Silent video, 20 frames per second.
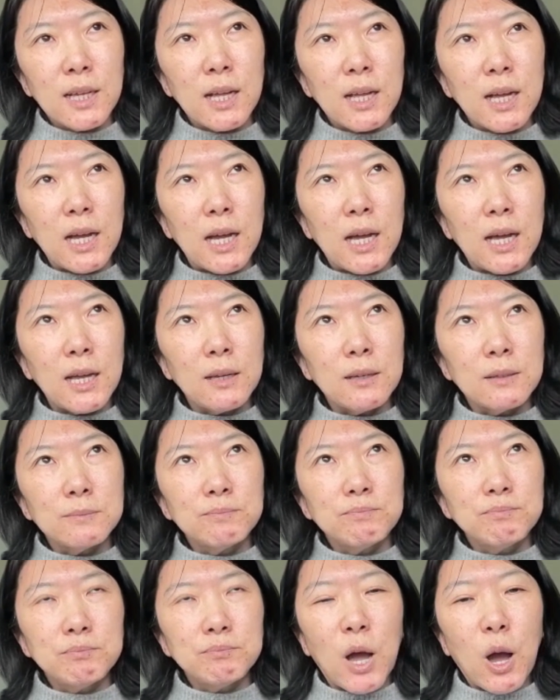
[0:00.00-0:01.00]
biomedical
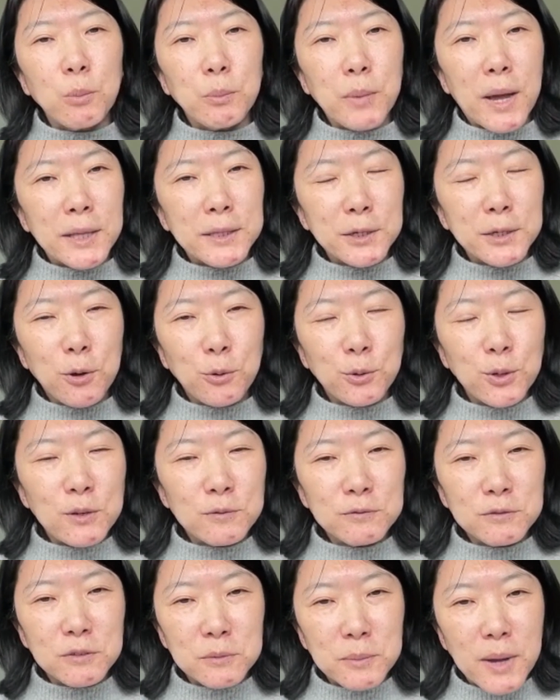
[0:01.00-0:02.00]

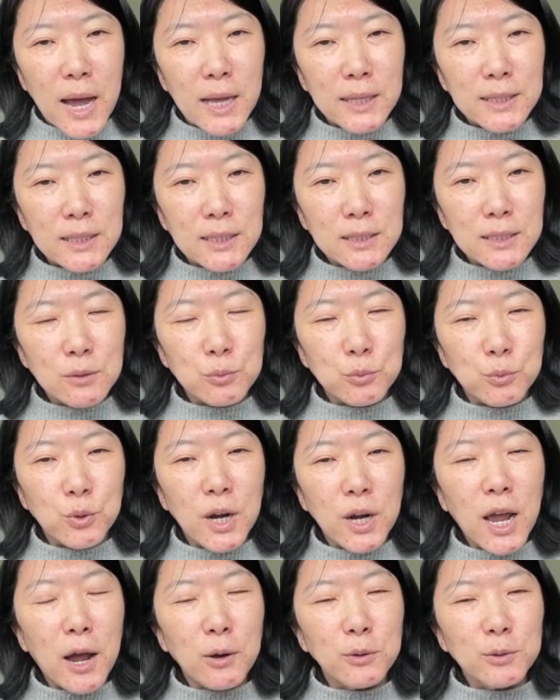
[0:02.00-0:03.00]
informatics or
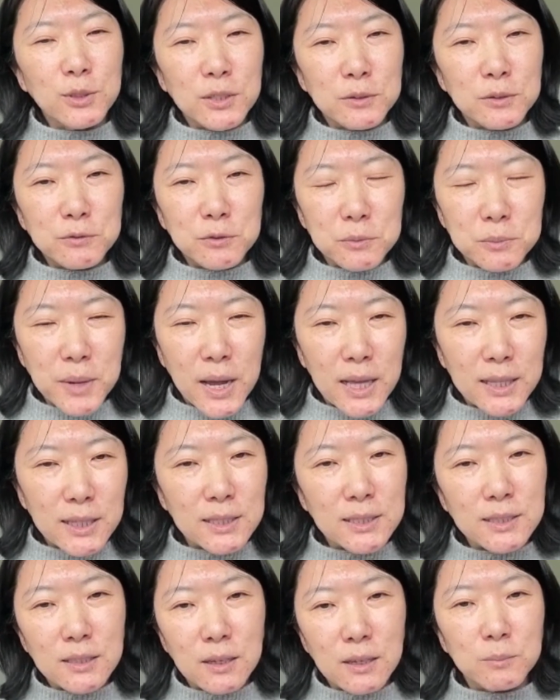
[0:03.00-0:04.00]
health
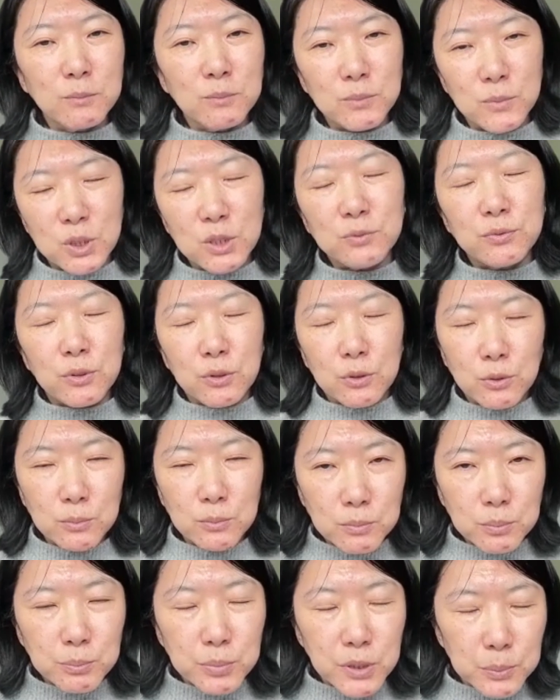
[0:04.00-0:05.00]
informatics, some different
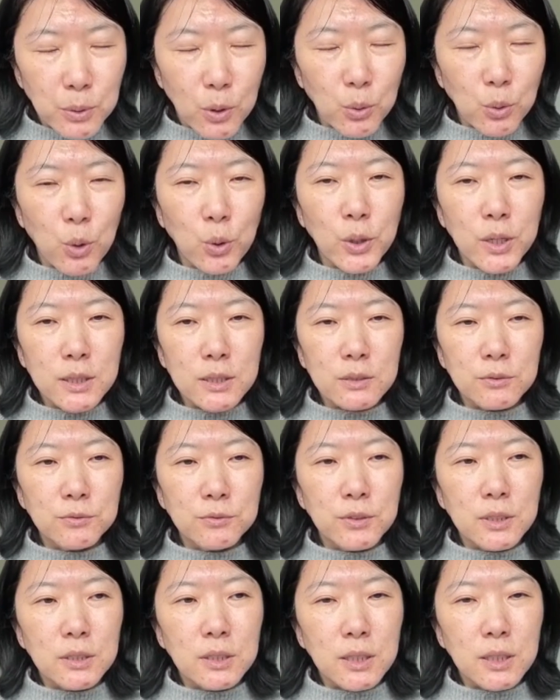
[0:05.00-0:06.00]
people call it
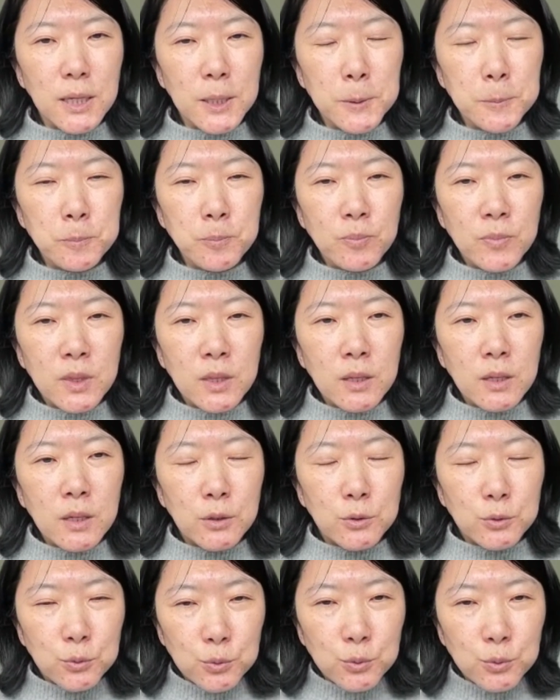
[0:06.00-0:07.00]
differently,
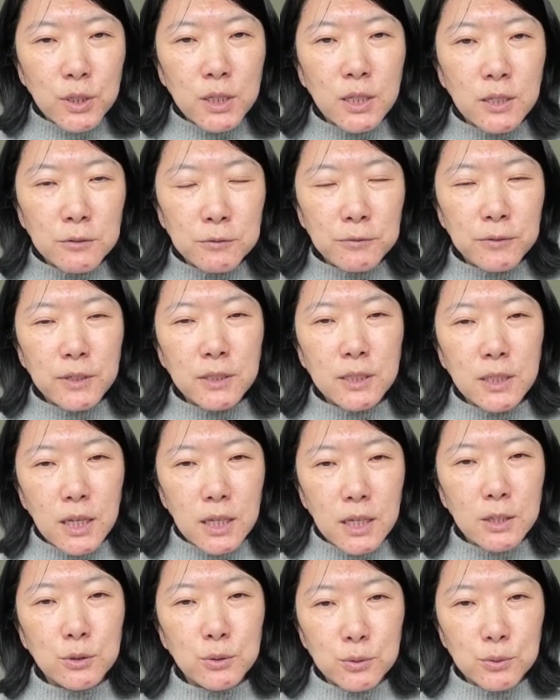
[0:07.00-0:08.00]
really fit
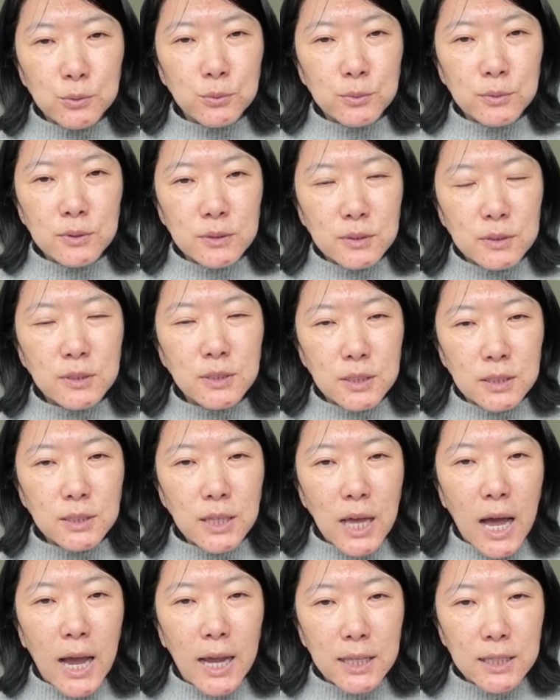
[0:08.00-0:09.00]
into this
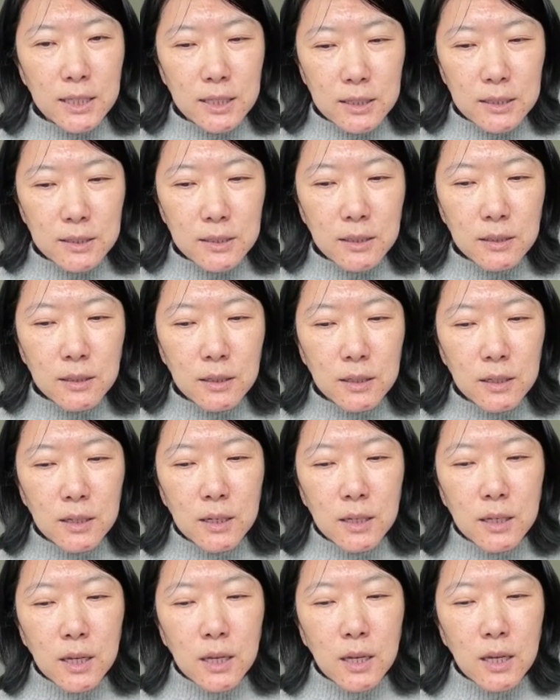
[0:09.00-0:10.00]
idea.
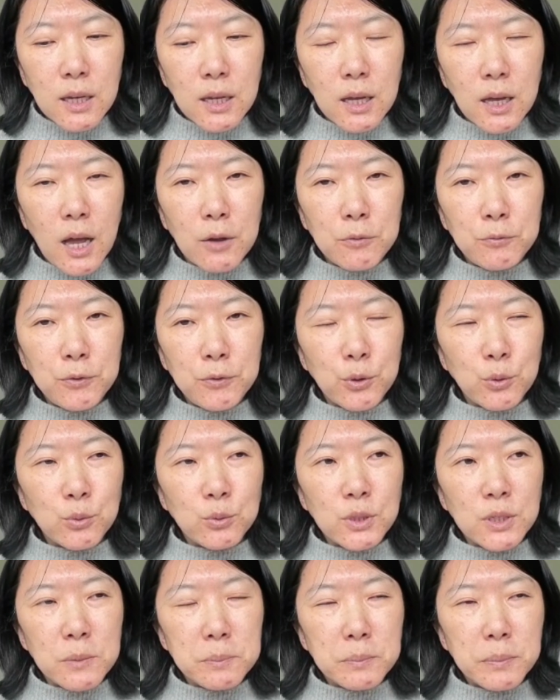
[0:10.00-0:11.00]
I feel
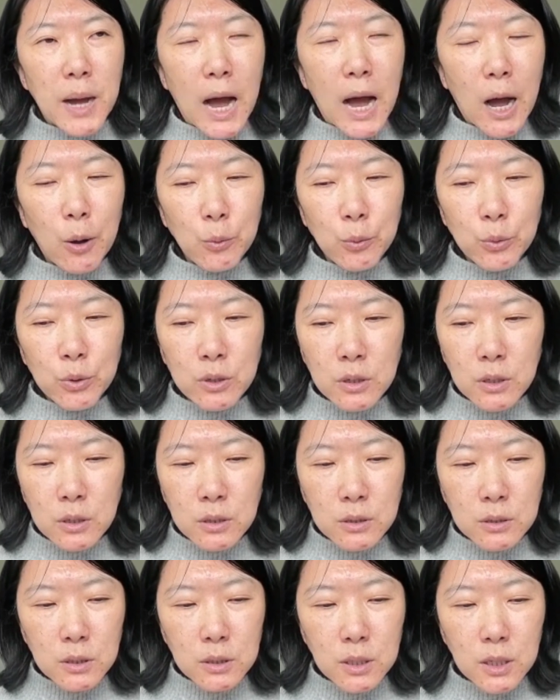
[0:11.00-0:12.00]

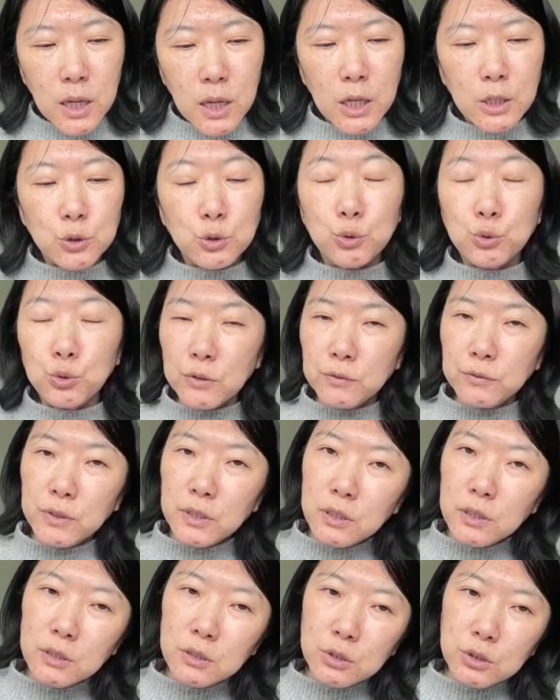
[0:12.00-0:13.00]
empowered and
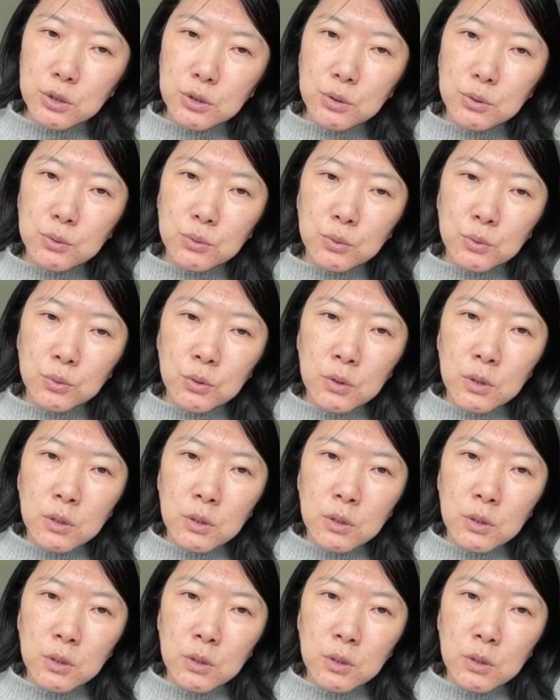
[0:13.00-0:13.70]
driven to